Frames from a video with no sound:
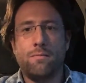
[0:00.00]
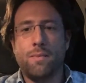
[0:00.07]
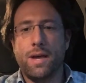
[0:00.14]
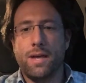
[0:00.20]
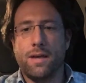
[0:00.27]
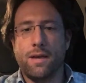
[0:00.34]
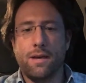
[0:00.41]

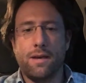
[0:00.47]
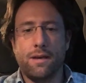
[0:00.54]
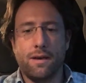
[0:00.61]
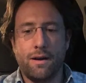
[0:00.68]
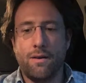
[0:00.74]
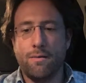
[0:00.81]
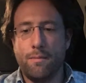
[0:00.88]
making
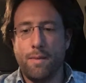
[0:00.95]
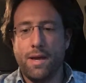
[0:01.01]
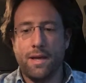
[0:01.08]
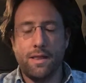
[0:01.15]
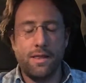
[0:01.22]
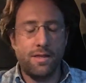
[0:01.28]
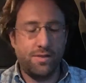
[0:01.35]

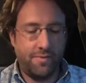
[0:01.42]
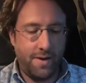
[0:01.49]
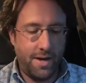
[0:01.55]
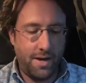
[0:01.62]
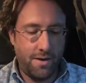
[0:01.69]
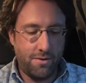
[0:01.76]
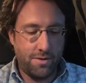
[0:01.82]
these
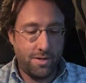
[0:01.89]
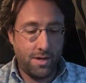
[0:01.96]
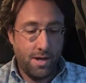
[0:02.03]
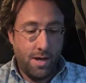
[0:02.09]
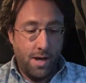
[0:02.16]
videos.